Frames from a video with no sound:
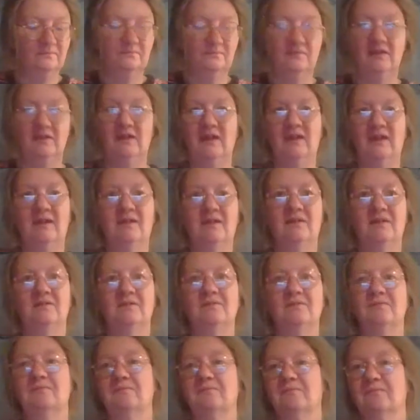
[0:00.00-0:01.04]
yeah,
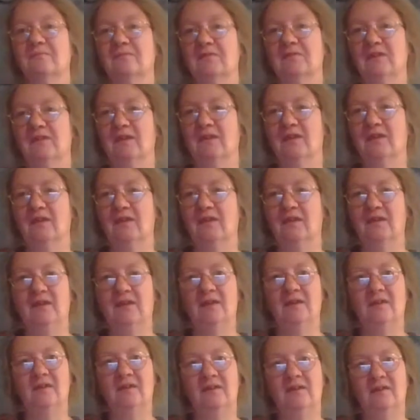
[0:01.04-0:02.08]

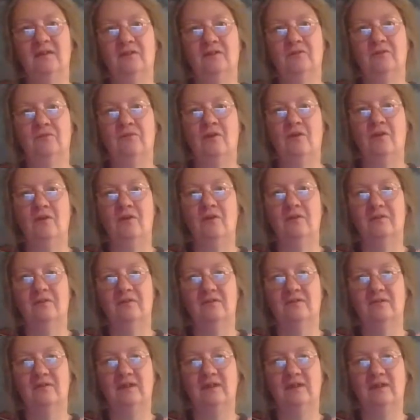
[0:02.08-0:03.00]
in a drawer.